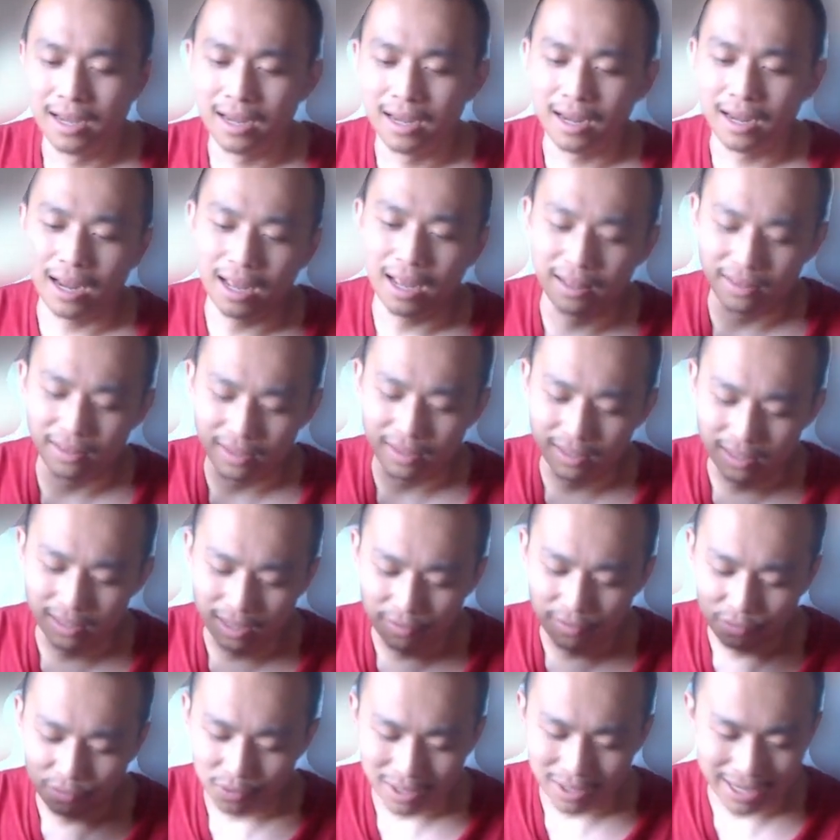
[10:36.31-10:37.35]
And then if
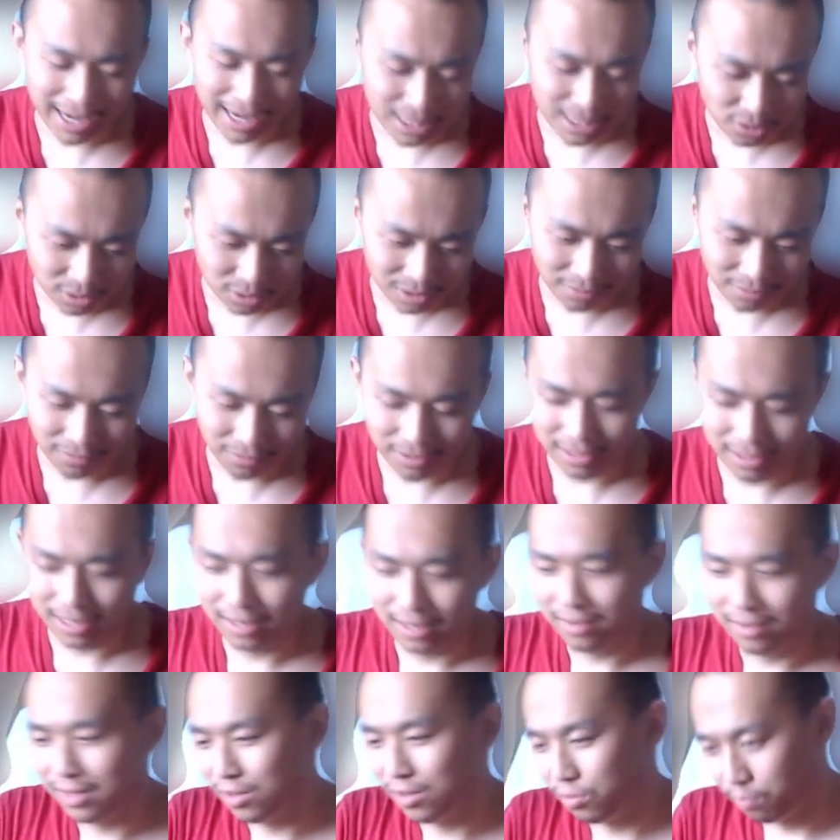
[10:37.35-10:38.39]
you can catch yourself again,
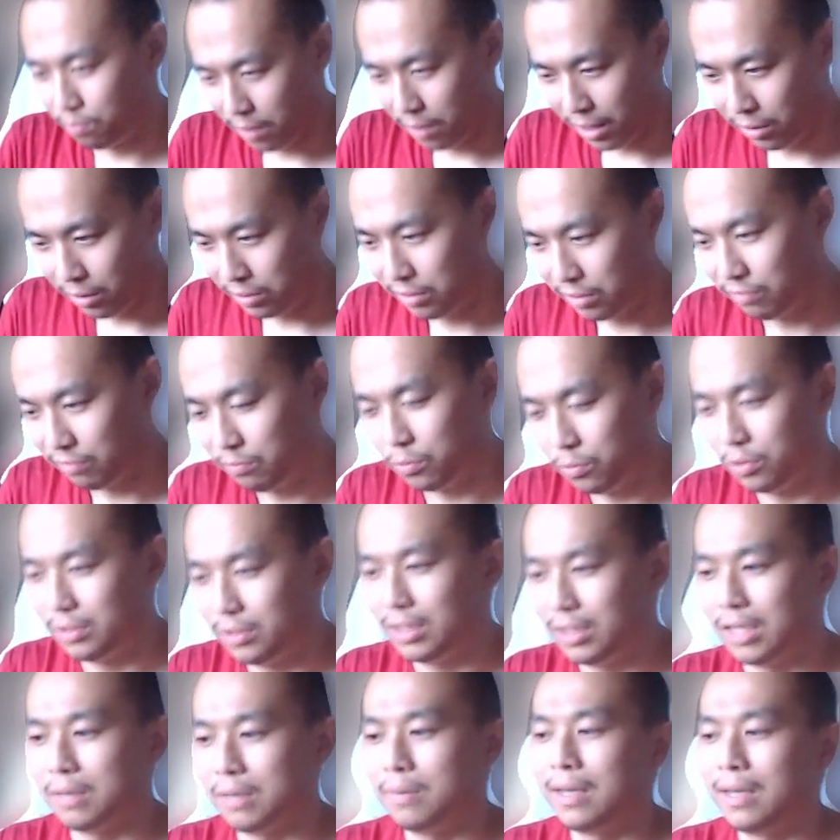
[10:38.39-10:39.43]
then you buy yourself more
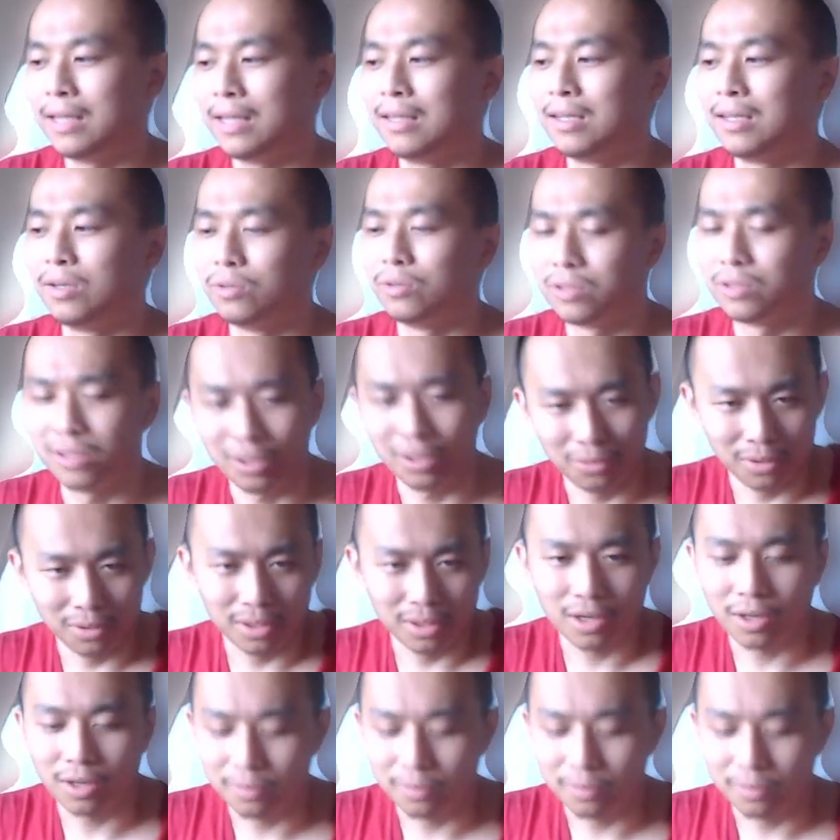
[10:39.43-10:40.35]
time, and then you slowly calm